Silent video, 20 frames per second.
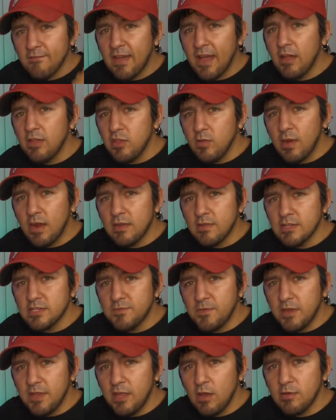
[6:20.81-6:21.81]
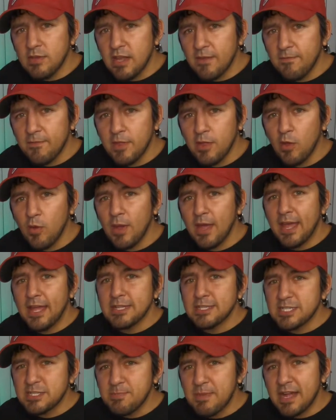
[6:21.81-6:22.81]
value out of this video, definitely go ahead
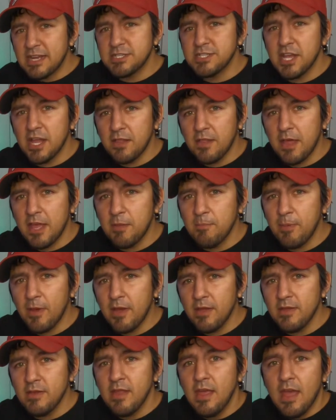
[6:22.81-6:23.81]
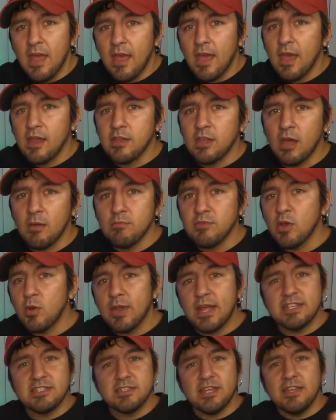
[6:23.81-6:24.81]
and smash that like button, and don't
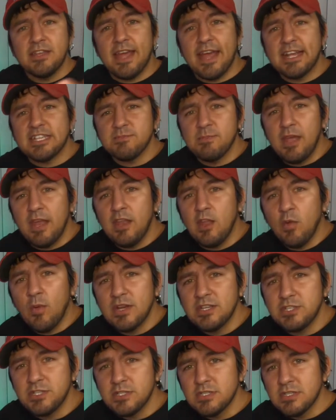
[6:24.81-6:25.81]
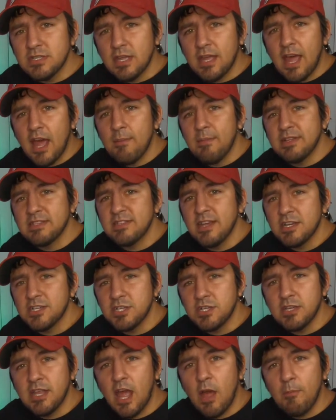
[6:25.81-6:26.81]
hesitate to ask me any questions in the comment
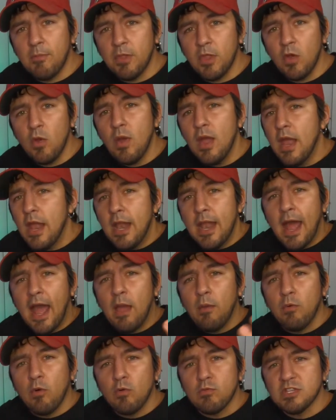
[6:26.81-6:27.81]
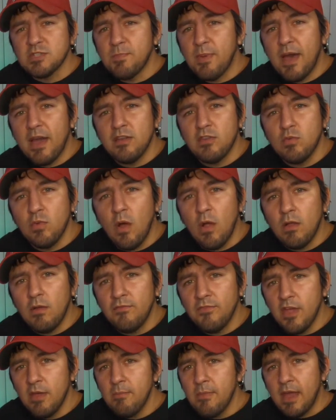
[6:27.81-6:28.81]
section down below. I will respond to all of
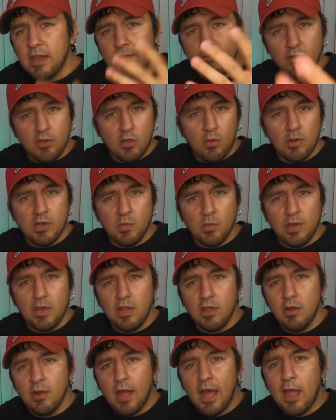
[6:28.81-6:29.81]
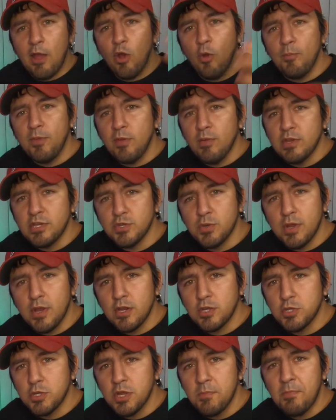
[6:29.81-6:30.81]
them, and if you're going to Whittier, I hope you enjoy your
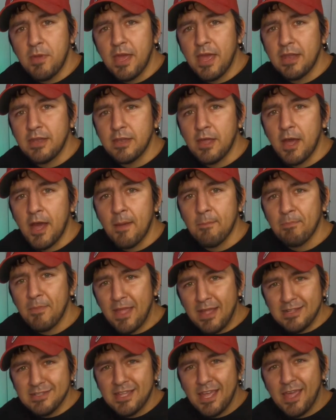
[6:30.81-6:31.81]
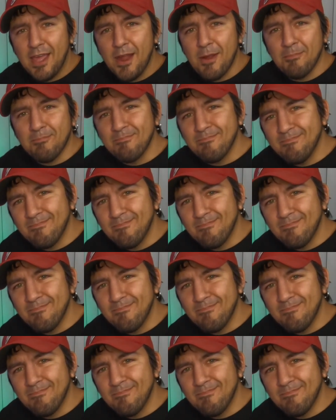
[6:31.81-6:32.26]
trip, and take care.